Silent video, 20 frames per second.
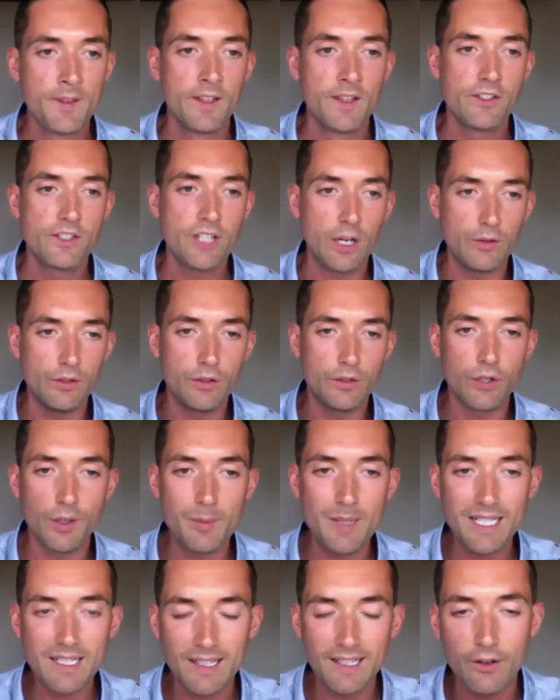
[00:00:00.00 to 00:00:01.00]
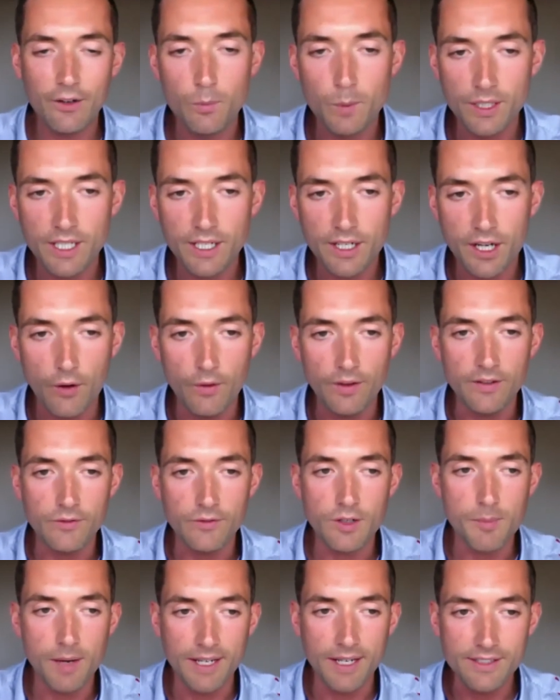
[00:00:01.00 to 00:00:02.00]
So you've got to be clear on where you're going.
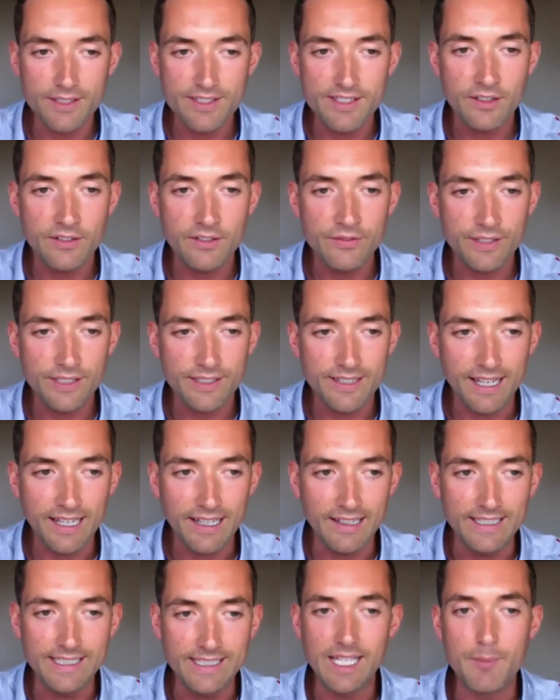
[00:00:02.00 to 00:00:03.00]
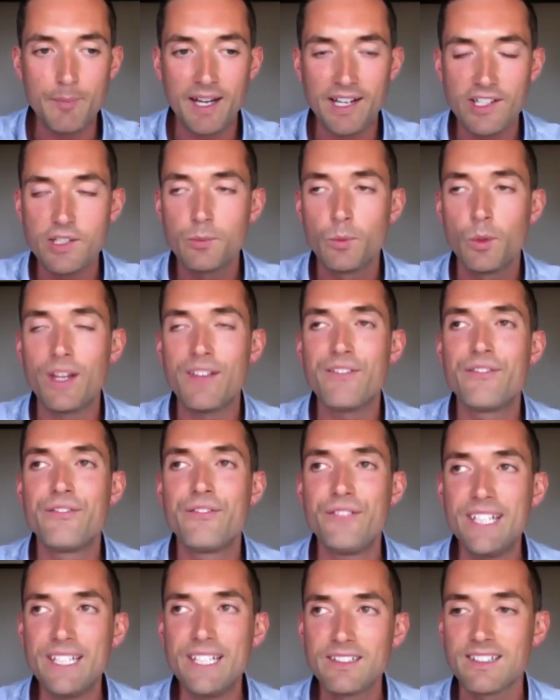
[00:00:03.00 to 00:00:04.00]
Remind yourself of it daily. Imagine what it
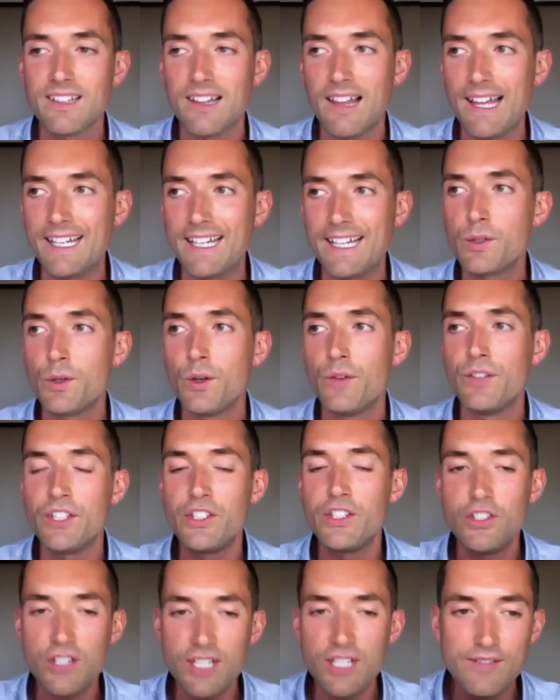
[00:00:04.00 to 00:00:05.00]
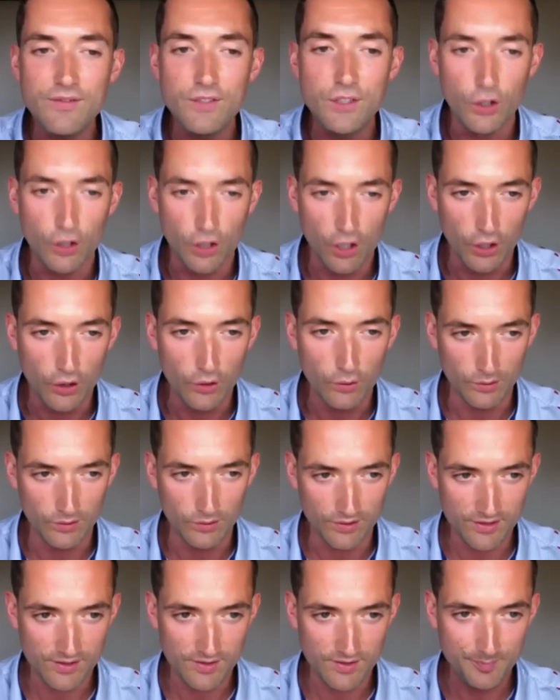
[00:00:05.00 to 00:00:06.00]
feels like to have achieved your
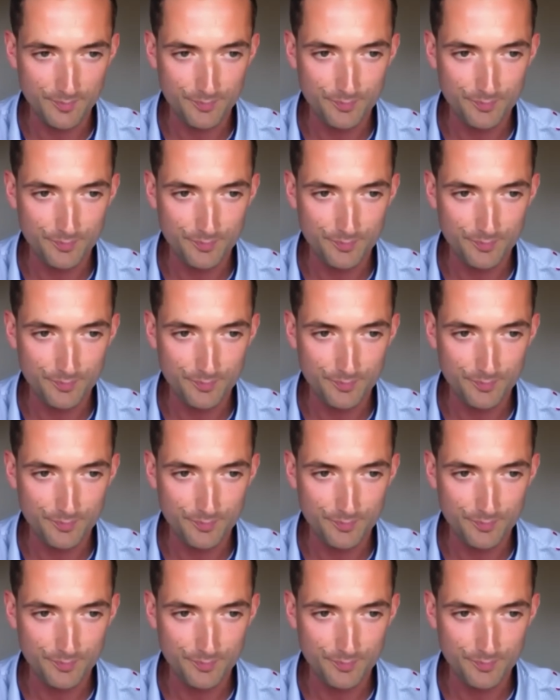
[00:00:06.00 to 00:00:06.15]
goals.